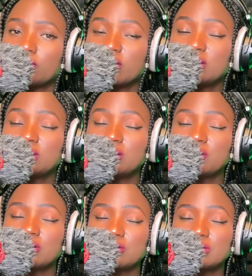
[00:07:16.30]

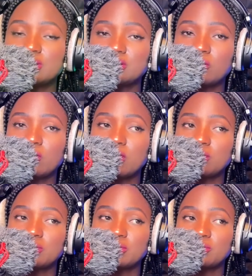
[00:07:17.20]
Lyrically so
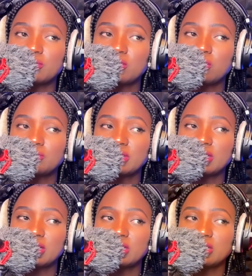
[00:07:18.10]

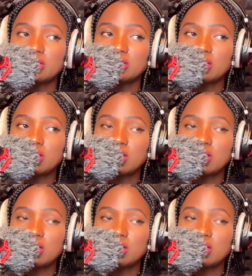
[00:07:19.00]
complicated.